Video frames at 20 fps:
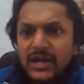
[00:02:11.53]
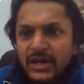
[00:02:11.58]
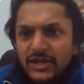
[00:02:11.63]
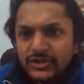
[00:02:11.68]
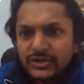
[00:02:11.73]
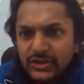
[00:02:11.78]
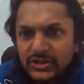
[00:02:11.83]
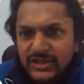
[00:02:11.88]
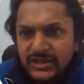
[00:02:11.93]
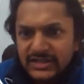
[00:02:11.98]

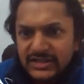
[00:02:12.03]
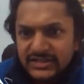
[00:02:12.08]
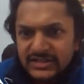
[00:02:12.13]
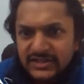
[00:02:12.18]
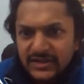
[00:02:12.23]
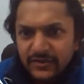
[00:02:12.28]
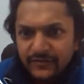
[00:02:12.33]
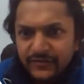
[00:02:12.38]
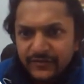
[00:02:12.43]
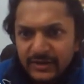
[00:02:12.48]
So this
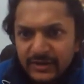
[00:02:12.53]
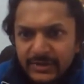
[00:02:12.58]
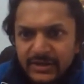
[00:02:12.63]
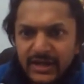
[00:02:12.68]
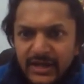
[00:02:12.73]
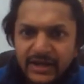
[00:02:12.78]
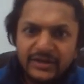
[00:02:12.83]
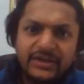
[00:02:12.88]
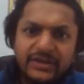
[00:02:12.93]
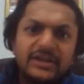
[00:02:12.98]
will be
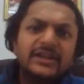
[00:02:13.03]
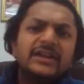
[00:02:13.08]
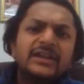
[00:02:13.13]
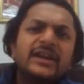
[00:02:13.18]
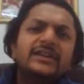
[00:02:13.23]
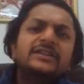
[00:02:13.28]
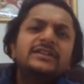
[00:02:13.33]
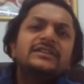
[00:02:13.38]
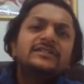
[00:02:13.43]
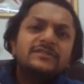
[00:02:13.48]
90 degree.
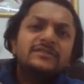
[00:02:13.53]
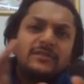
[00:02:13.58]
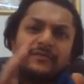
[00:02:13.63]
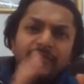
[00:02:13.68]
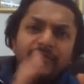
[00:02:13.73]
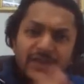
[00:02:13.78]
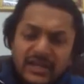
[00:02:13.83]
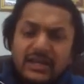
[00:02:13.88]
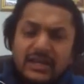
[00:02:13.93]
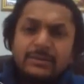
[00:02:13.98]
It is
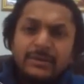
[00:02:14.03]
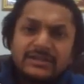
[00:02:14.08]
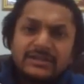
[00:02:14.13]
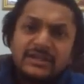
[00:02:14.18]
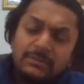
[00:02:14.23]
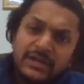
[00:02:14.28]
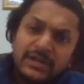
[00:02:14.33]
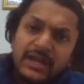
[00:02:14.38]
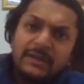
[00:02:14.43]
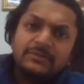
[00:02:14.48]
variable
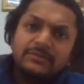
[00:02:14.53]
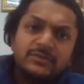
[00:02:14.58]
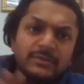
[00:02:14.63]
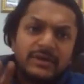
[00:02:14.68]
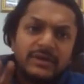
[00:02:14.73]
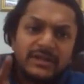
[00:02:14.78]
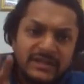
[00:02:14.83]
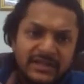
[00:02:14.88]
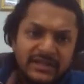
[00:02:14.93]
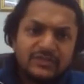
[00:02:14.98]
sometimes,
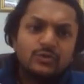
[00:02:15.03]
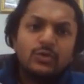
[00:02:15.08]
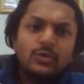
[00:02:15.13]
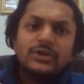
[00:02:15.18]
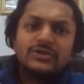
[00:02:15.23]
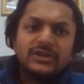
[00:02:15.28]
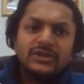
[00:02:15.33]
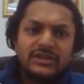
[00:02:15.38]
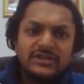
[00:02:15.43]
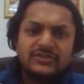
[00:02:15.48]
but in this
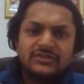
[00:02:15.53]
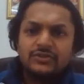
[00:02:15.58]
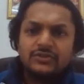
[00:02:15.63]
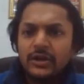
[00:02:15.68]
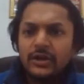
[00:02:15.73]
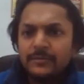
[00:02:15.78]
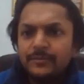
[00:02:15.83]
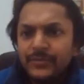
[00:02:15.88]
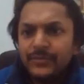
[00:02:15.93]
question it is not.